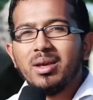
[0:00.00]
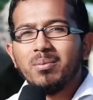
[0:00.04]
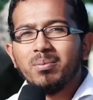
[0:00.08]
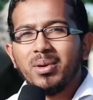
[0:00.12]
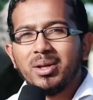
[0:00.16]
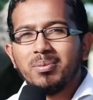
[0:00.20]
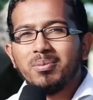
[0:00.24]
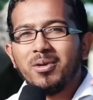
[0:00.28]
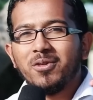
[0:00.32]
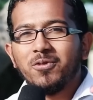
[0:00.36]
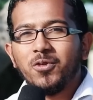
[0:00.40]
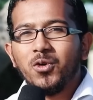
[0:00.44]

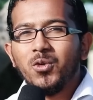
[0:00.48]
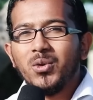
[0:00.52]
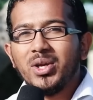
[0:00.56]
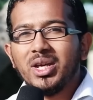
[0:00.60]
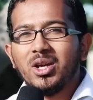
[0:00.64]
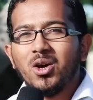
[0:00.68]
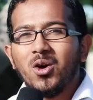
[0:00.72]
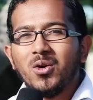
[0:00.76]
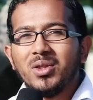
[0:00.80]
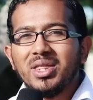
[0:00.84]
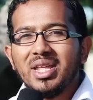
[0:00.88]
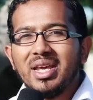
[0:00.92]
But before we
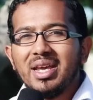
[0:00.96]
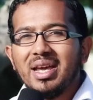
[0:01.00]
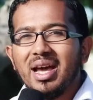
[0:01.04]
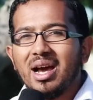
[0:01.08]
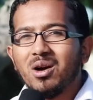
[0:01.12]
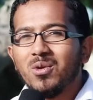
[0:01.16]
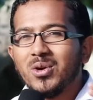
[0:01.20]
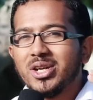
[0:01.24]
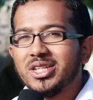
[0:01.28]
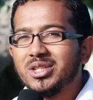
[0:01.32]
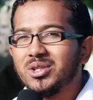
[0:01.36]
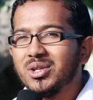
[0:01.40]
go there,
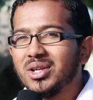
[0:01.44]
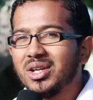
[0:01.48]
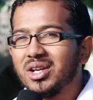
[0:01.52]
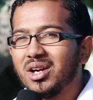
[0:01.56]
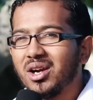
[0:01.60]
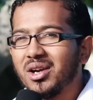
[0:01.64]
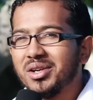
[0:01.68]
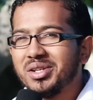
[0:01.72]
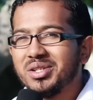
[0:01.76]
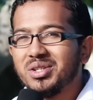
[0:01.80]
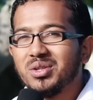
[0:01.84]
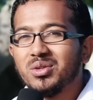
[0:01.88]
I want to
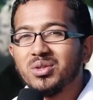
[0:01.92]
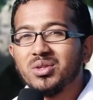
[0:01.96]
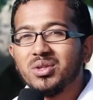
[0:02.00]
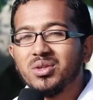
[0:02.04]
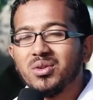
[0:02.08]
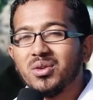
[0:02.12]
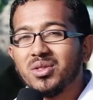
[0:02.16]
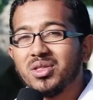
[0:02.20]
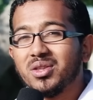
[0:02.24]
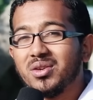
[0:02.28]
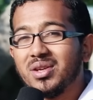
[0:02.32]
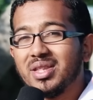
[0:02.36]
encourage you to
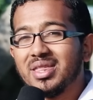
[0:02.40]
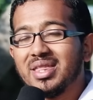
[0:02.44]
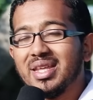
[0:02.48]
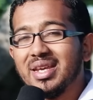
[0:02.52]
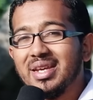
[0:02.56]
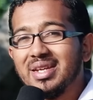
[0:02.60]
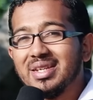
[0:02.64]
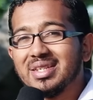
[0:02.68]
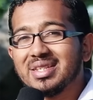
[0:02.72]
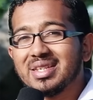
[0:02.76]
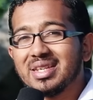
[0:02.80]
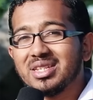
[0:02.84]
do three
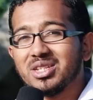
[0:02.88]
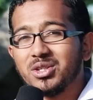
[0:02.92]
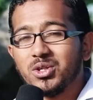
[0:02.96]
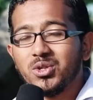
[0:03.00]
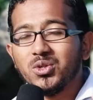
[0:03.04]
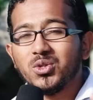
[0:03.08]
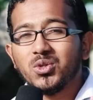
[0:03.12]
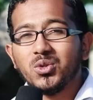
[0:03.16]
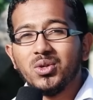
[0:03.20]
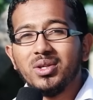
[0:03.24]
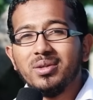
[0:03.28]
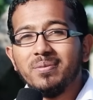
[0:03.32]
things as
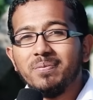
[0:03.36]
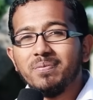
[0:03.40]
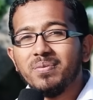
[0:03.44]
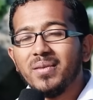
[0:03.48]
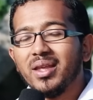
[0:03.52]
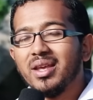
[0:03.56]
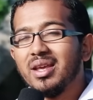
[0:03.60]
usual.